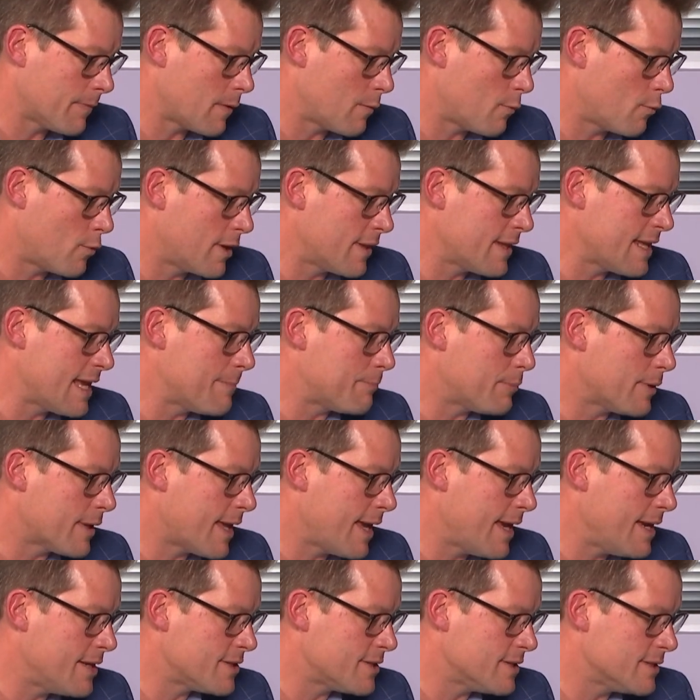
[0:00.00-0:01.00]
What are the
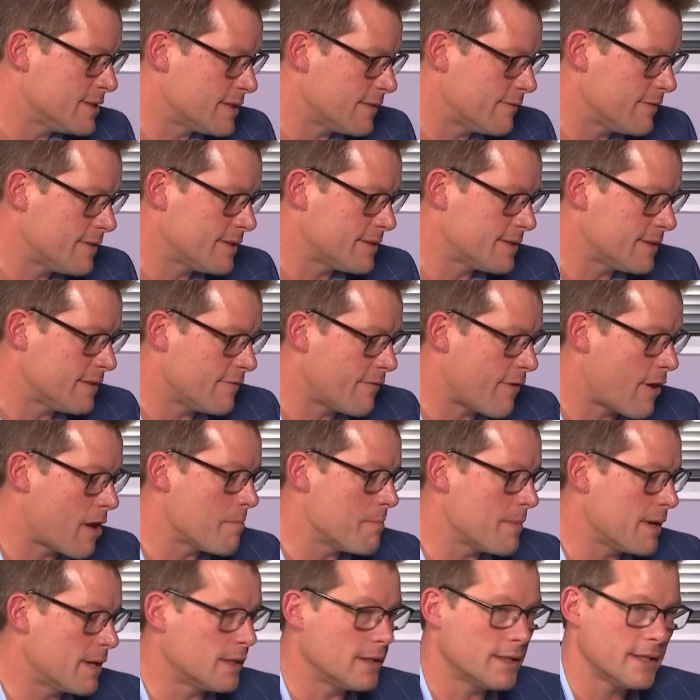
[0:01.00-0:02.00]
implications of this
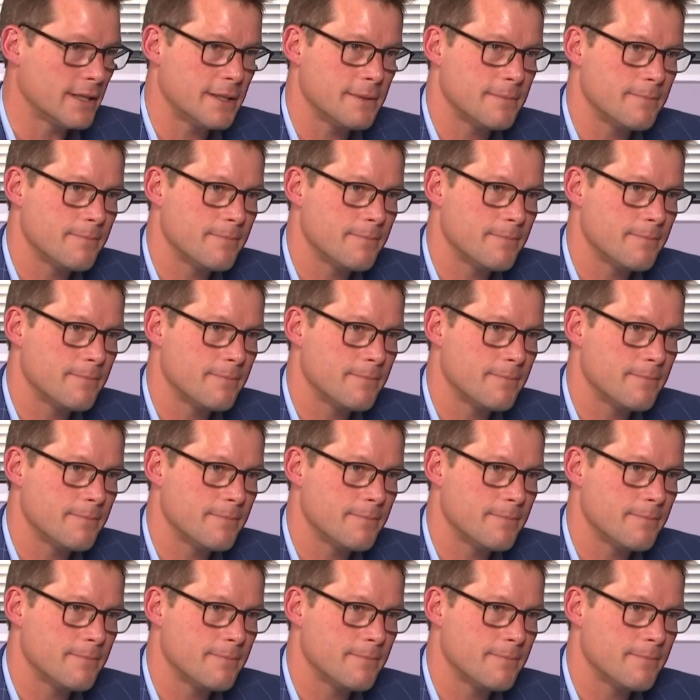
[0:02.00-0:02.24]
environmentally?